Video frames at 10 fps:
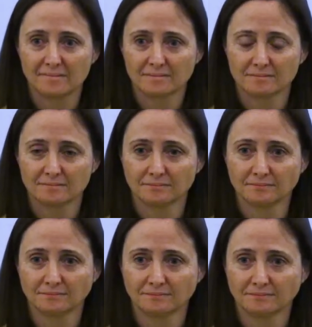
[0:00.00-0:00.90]
might it
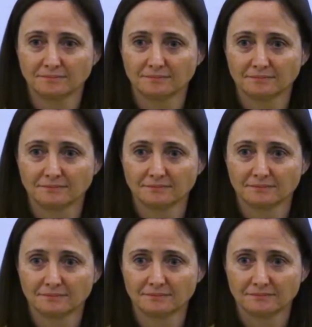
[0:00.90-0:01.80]
persuade others
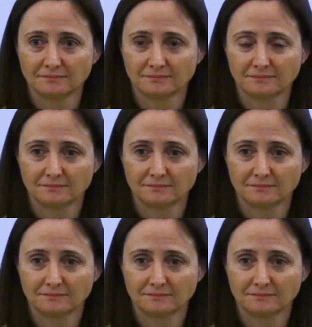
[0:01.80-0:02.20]
to action?